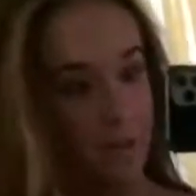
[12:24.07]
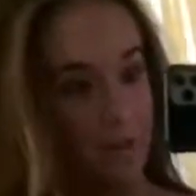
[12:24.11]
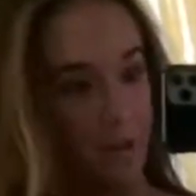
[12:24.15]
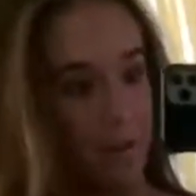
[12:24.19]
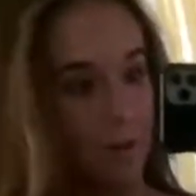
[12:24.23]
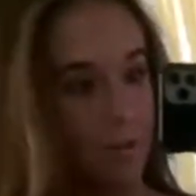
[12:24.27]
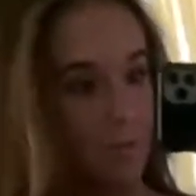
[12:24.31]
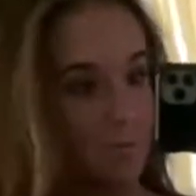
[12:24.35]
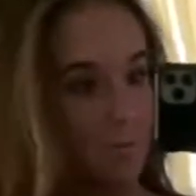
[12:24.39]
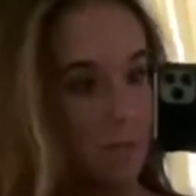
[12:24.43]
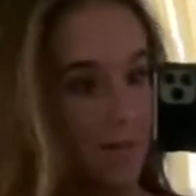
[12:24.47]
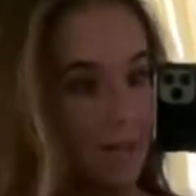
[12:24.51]

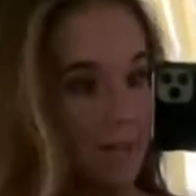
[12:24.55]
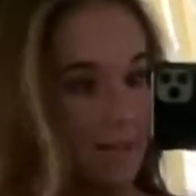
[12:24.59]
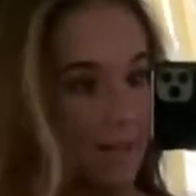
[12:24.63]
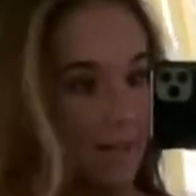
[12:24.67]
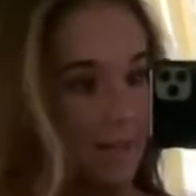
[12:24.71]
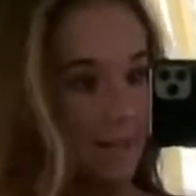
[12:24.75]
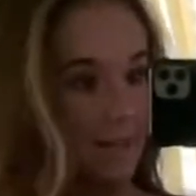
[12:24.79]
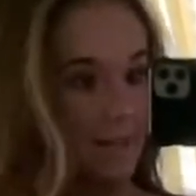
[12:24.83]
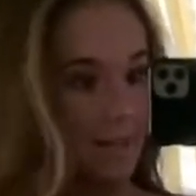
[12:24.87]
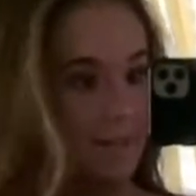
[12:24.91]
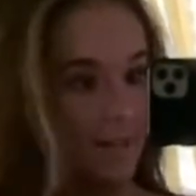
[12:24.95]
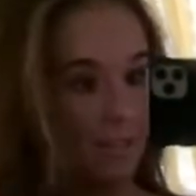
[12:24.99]
curled my
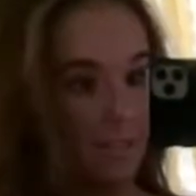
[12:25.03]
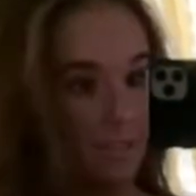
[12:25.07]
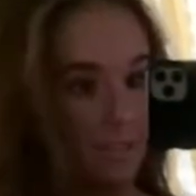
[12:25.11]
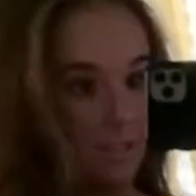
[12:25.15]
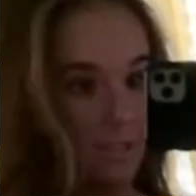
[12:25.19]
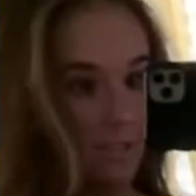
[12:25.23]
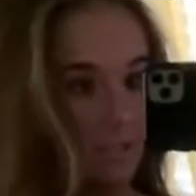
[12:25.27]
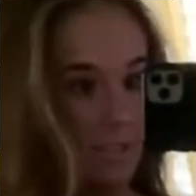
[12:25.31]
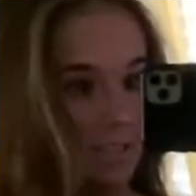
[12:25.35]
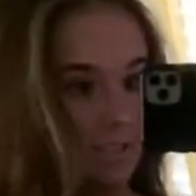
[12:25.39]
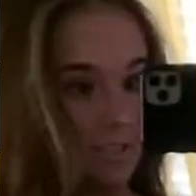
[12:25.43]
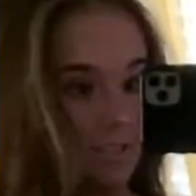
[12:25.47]
hair. I
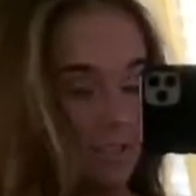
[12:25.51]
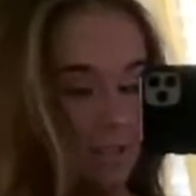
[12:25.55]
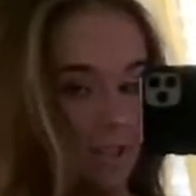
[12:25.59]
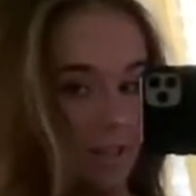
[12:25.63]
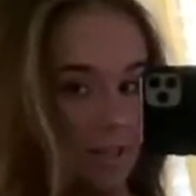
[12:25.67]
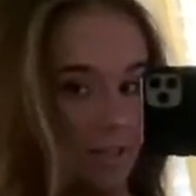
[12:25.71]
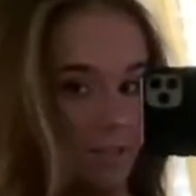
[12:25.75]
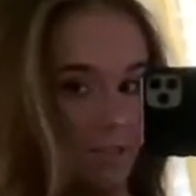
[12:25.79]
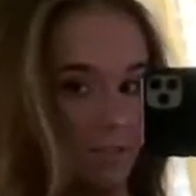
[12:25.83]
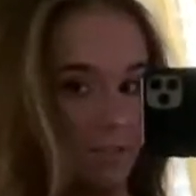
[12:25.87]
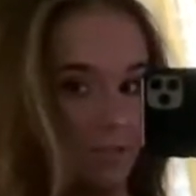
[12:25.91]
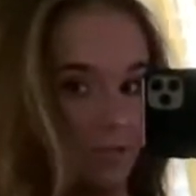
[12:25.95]
just
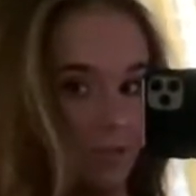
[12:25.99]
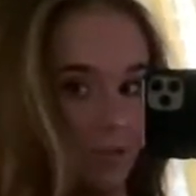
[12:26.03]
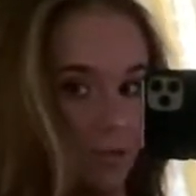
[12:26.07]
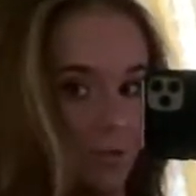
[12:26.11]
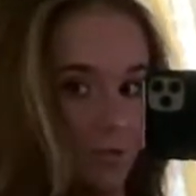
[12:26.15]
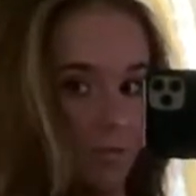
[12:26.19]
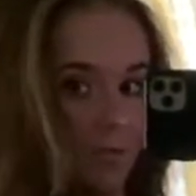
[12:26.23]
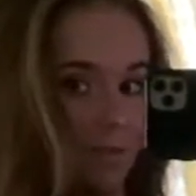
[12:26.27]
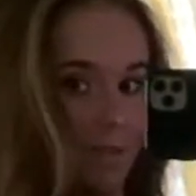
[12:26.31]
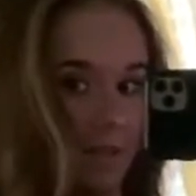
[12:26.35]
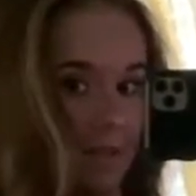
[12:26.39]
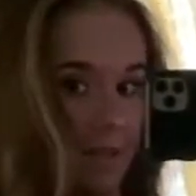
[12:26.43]
like
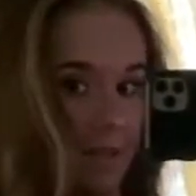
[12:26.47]
floofed it